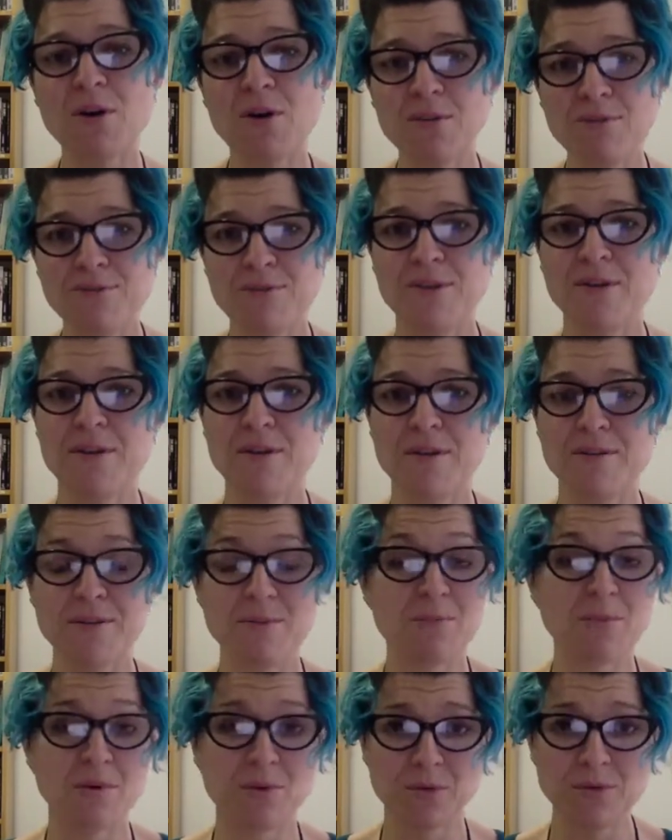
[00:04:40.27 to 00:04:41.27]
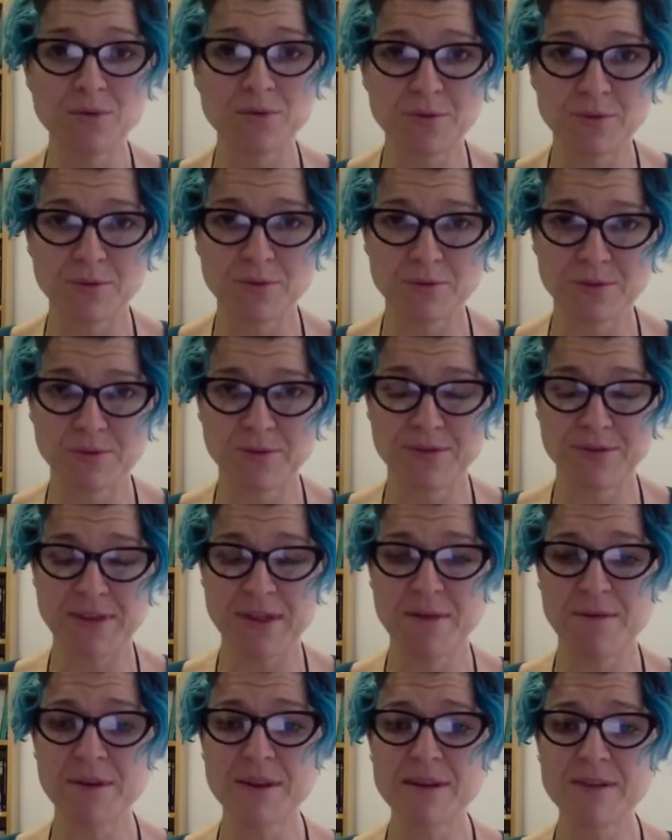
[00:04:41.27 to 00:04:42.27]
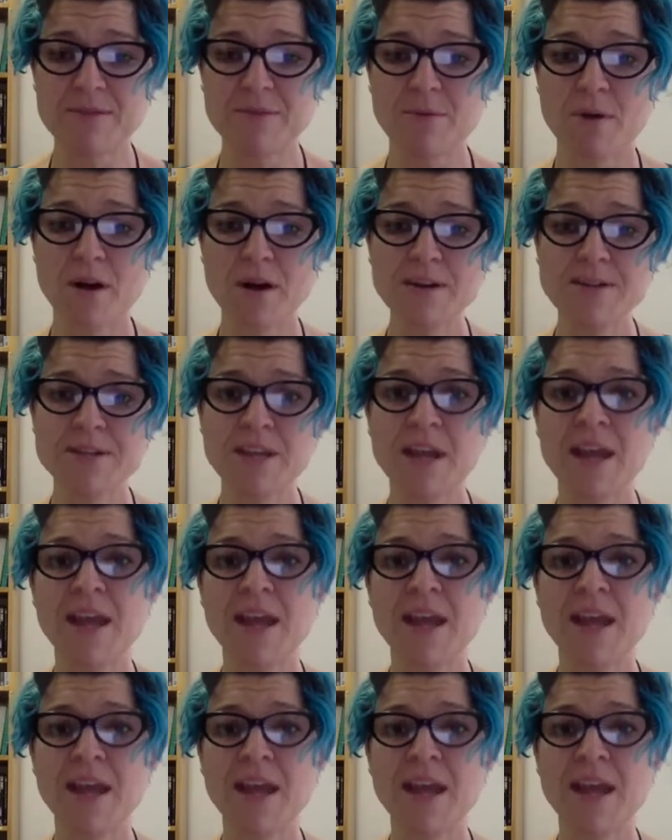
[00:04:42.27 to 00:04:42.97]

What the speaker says: of the models or theories, right?